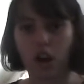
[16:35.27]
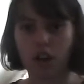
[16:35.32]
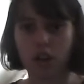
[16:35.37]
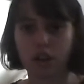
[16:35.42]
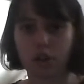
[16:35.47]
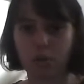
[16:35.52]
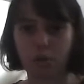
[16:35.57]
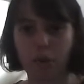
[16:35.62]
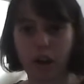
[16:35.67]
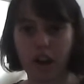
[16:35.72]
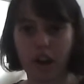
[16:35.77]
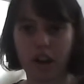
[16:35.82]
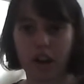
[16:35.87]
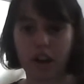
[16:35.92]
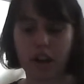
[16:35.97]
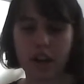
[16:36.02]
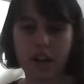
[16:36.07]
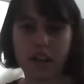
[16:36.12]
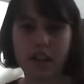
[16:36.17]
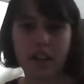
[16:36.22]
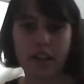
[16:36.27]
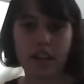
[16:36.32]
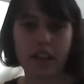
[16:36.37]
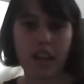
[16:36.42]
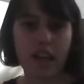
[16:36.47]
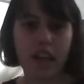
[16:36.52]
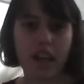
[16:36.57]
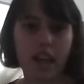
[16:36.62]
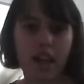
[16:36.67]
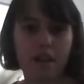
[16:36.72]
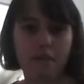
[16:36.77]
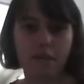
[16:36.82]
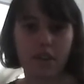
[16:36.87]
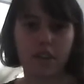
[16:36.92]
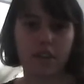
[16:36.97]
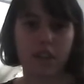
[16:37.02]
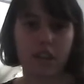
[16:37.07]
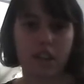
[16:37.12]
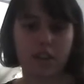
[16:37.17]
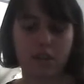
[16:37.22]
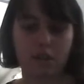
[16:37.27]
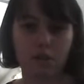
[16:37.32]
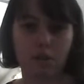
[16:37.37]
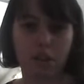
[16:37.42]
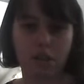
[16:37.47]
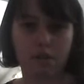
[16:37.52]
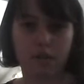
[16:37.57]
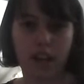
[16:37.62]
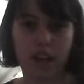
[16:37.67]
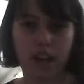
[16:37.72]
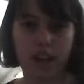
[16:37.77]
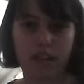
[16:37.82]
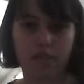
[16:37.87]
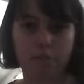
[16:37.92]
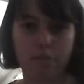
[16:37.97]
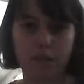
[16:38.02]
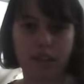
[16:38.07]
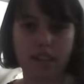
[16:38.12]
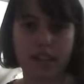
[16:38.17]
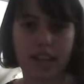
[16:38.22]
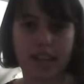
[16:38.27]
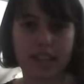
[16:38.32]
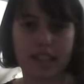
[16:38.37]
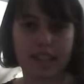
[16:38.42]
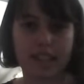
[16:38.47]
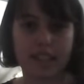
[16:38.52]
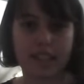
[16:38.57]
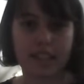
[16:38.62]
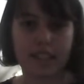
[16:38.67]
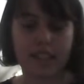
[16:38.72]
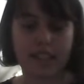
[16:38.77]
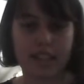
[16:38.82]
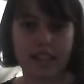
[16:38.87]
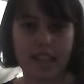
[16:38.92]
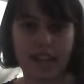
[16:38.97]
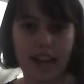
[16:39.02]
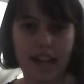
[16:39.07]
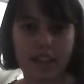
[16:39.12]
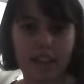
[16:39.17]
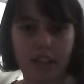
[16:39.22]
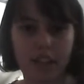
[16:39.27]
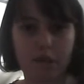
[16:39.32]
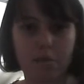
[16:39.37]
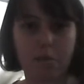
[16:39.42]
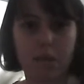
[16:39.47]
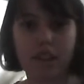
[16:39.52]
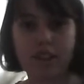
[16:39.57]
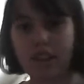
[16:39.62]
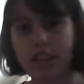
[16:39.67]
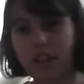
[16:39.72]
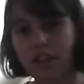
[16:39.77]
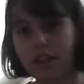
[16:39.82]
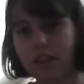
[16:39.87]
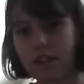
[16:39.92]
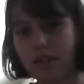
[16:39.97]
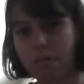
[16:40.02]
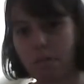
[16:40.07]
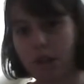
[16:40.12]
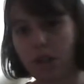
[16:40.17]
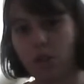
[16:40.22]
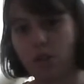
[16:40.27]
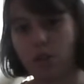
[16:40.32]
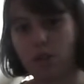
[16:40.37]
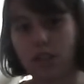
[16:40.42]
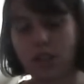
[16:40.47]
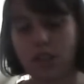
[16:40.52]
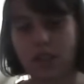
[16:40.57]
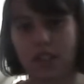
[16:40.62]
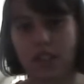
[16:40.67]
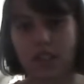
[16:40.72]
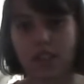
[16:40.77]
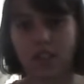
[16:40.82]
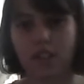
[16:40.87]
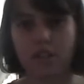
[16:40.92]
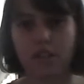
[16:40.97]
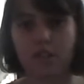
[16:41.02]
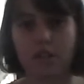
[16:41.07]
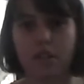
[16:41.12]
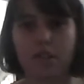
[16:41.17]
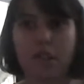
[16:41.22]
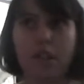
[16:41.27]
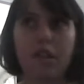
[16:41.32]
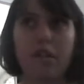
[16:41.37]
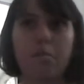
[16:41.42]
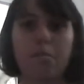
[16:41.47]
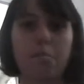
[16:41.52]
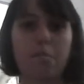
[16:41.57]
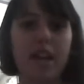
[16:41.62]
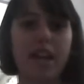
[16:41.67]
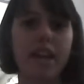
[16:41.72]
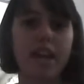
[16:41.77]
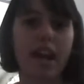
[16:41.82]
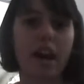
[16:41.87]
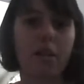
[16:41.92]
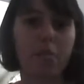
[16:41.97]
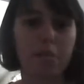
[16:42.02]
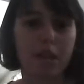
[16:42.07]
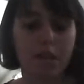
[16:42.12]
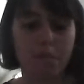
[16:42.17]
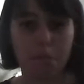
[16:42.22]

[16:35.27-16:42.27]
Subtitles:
art where everything sort of kind of blends in together, but you can still make out